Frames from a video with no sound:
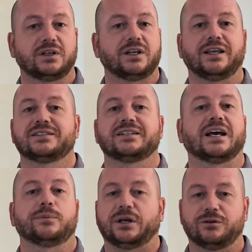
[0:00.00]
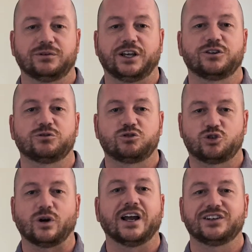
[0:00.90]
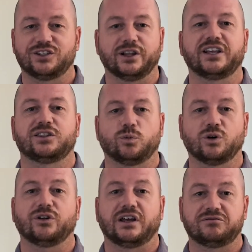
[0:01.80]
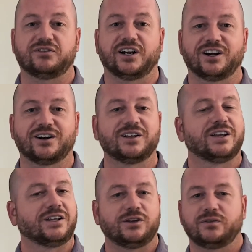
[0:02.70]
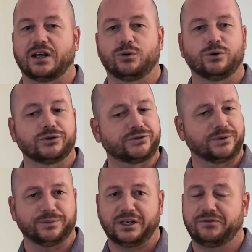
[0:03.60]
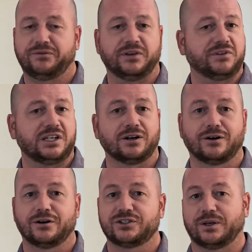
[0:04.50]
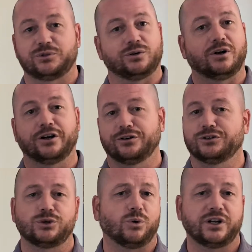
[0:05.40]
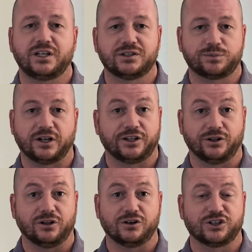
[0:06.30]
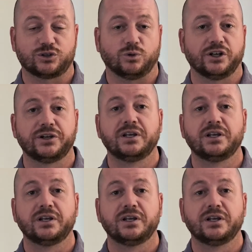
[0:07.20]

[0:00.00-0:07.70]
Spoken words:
it's not about like trying to light the world on fire. You've got holes from like 50 yards up to 120 is probably the longest one.